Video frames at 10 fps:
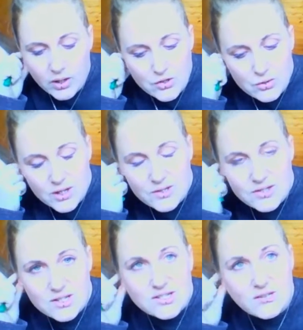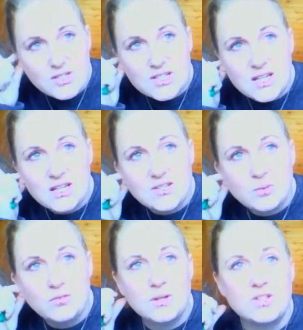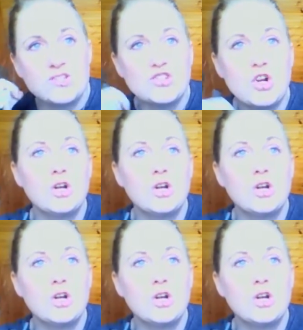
Now, in 2017, this would have been the